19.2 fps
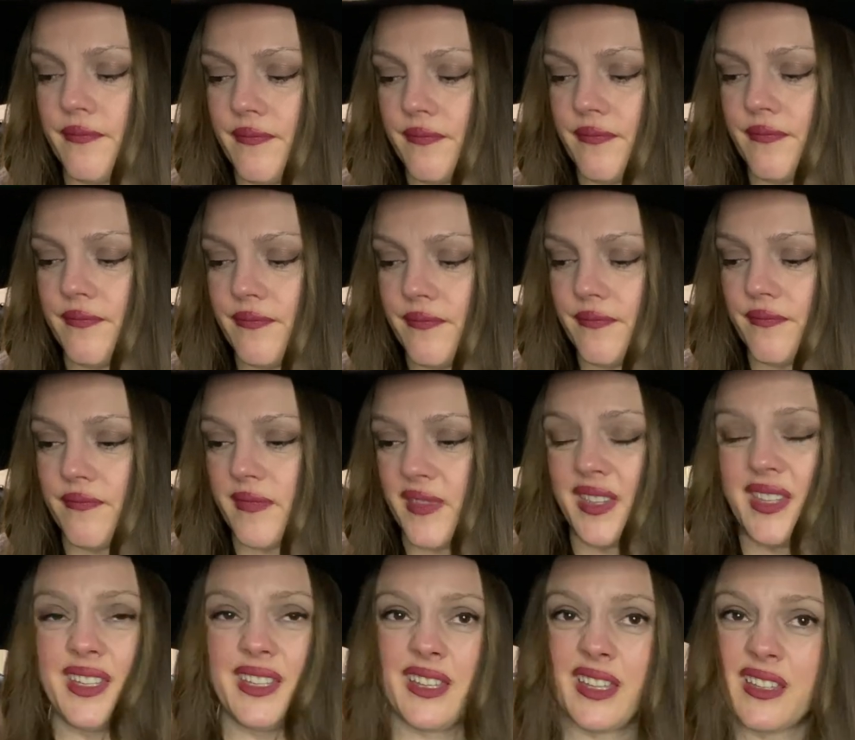I
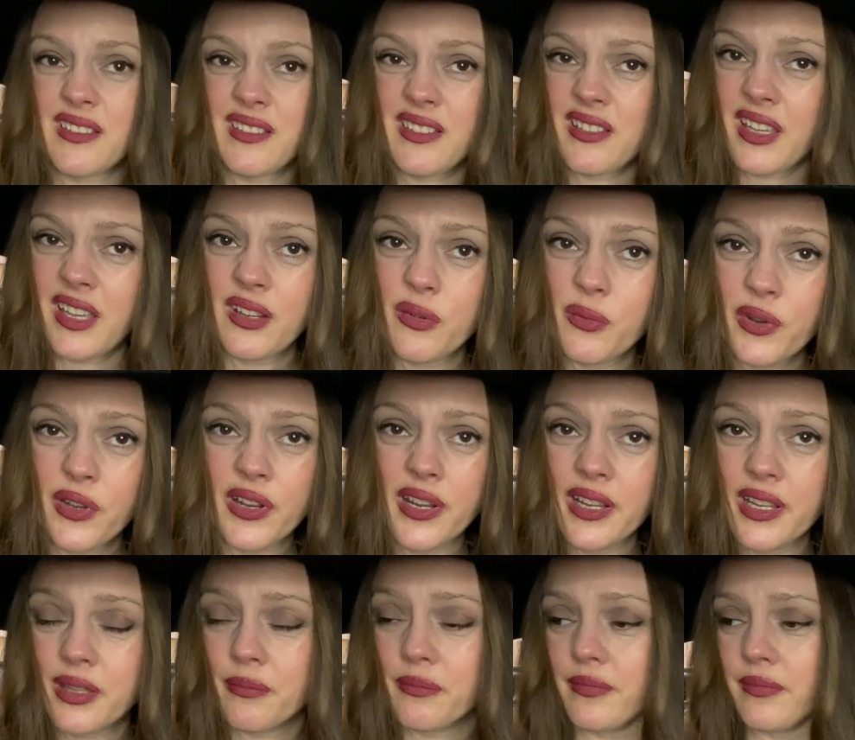think that's kind of where I
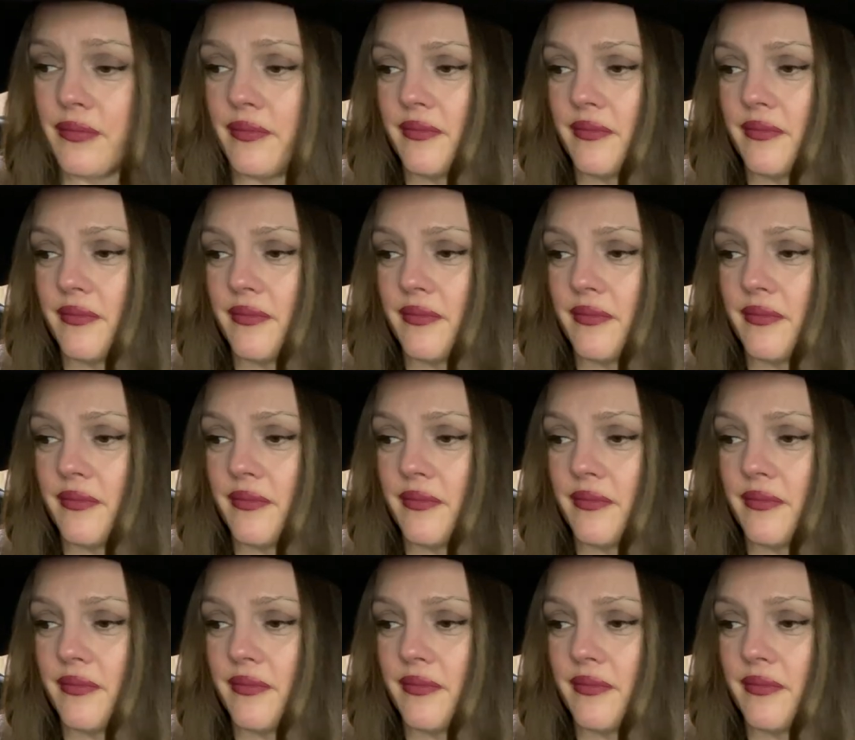am.